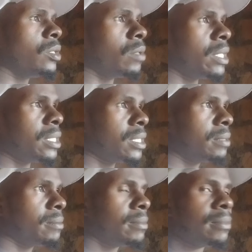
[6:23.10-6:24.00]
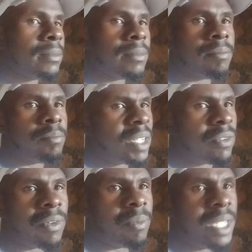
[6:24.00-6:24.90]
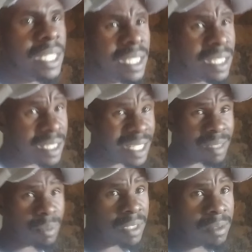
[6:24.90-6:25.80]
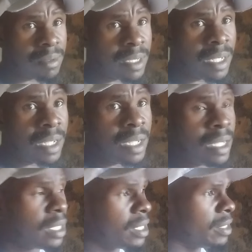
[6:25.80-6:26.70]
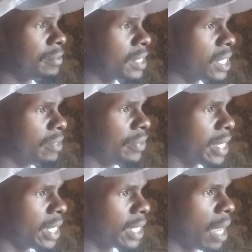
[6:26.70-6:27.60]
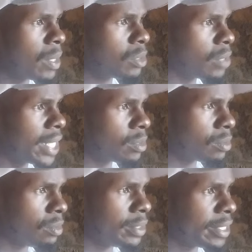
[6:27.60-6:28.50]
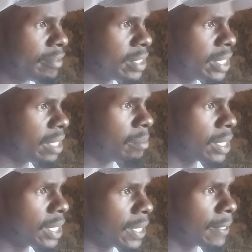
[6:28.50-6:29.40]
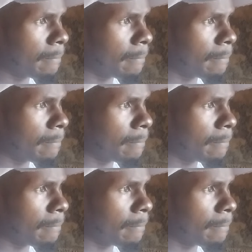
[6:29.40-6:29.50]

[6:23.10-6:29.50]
twice. But for me, it has been very difficult. I want to like to do it every day, but